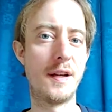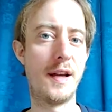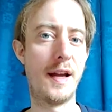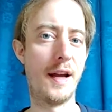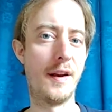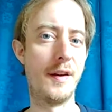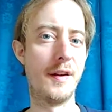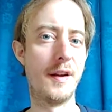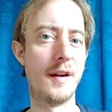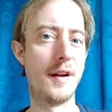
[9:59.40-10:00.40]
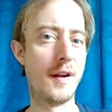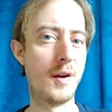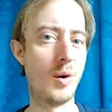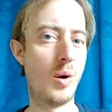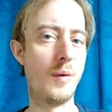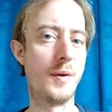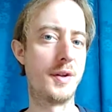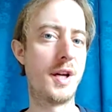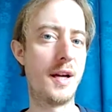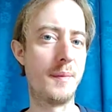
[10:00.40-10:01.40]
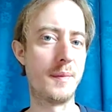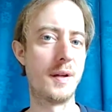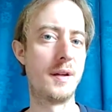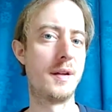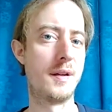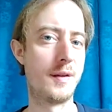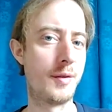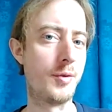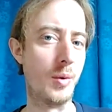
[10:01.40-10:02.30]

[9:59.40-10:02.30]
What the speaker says: And over time, through